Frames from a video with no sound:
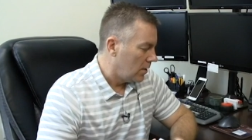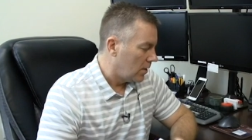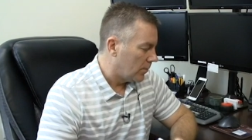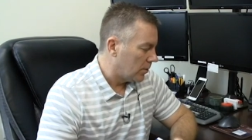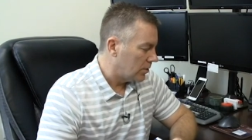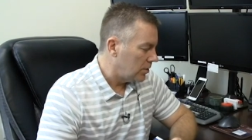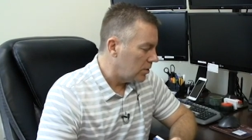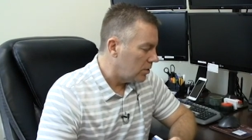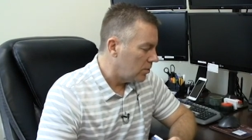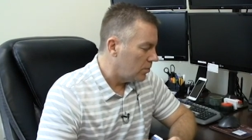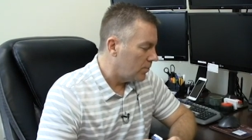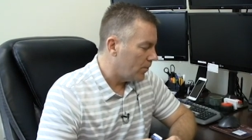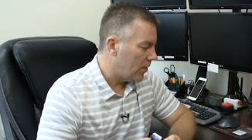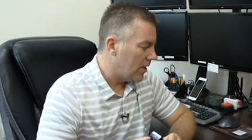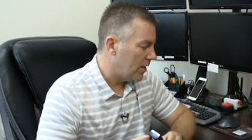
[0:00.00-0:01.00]
Number
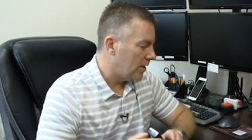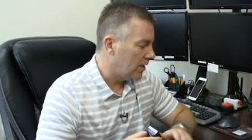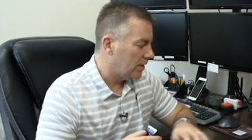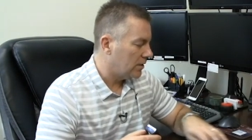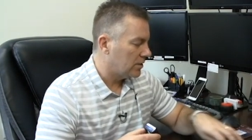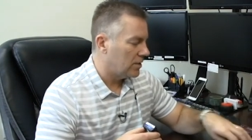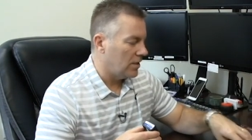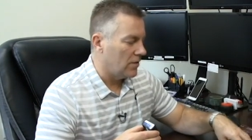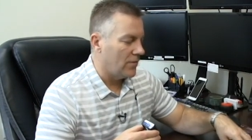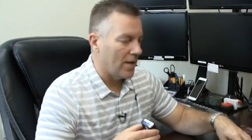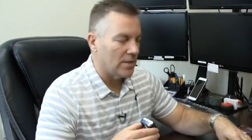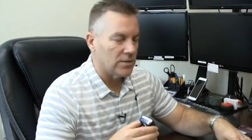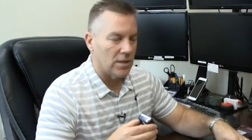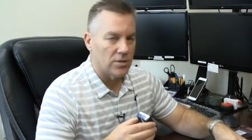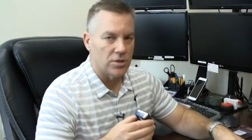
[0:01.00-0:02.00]
two is the
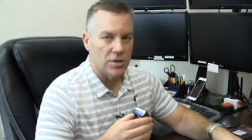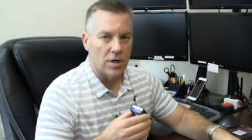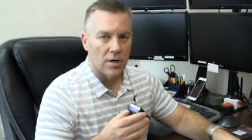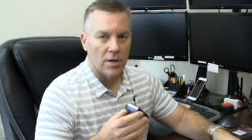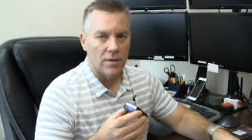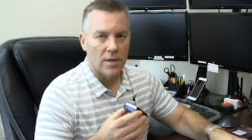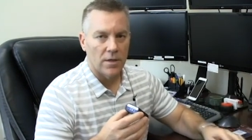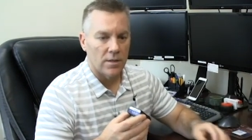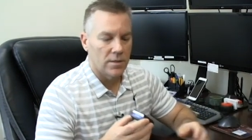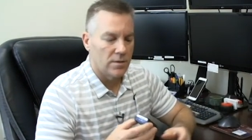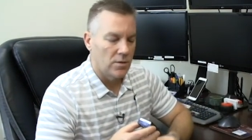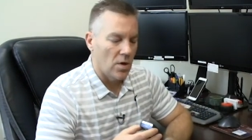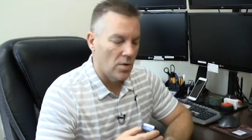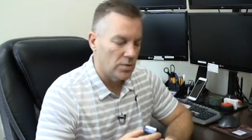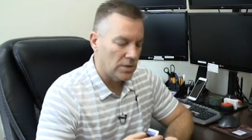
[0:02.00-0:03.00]
advanced engineering
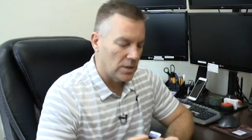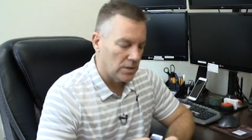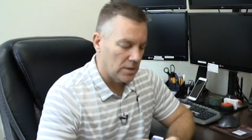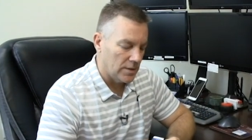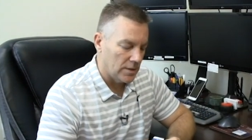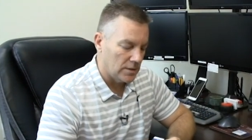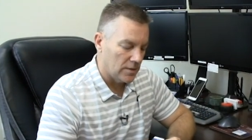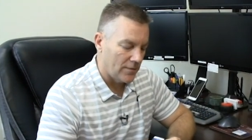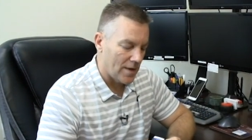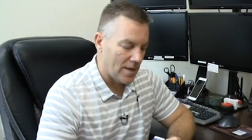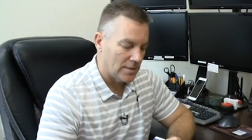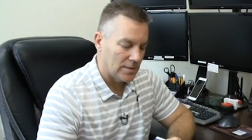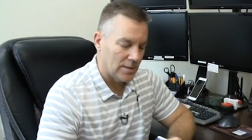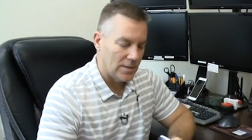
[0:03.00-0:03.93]
that goes into this device.